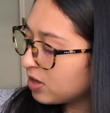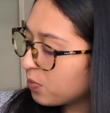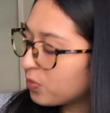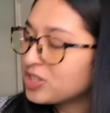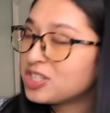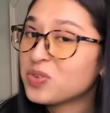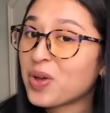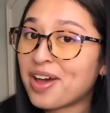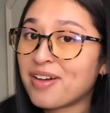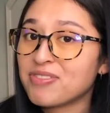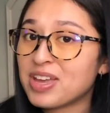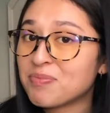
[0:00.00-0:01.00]
Once you
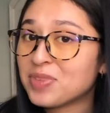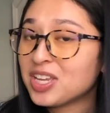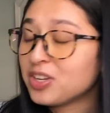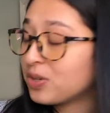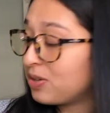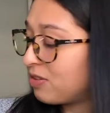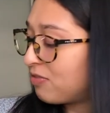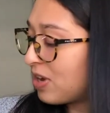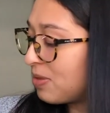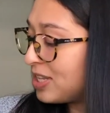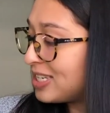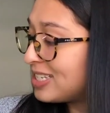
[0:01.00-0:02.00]
have that mean, you're going to
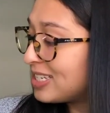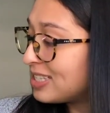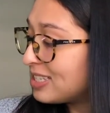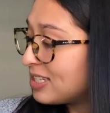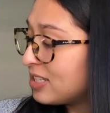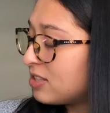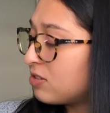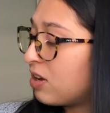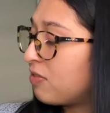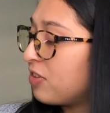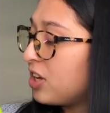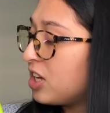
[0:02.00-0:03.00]
find the distance
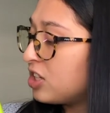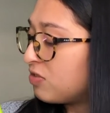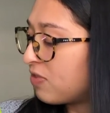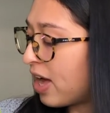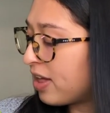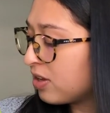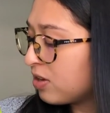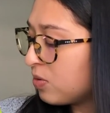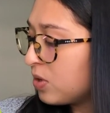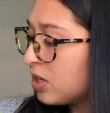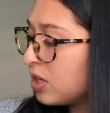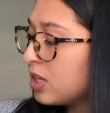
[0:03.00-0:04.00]
of each value
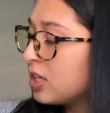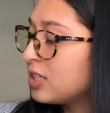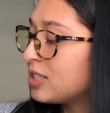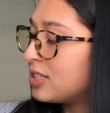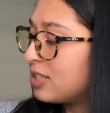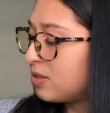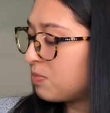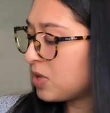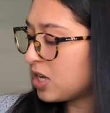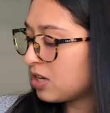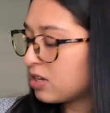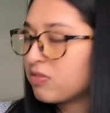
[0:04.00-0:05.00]
to the
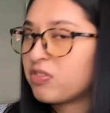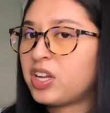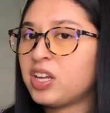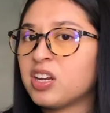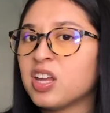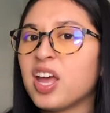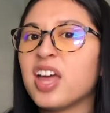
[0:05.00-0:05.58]
mean, right?